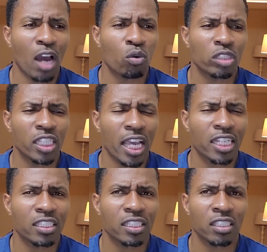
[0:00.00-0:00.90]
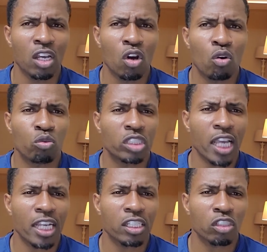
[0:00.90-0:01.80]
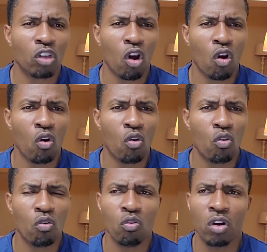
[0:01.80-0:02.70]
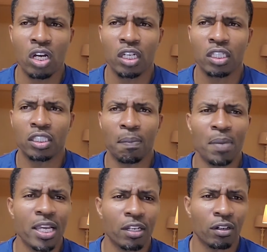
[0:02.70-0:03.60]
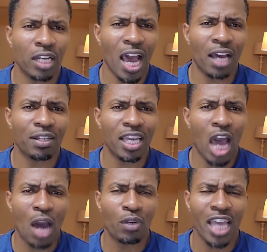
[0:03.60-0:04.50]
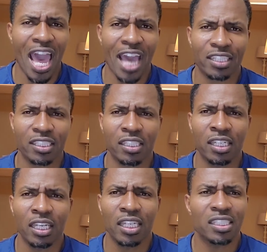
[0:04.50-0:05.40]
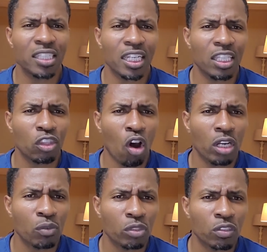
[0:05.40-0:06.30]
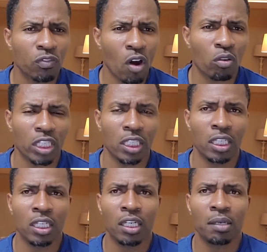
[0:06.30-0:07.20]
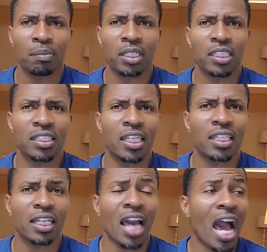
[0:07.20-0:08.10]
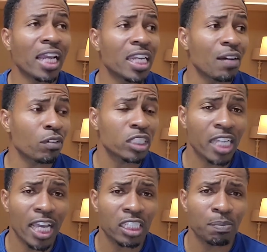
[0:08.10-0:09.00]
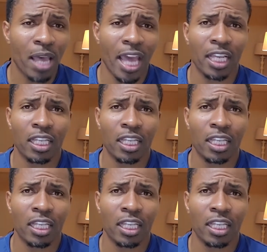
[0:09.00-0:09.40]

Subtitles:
who changed his whole demeanor and how he acted. He said he thought he was phony, but he said the guy never changed back.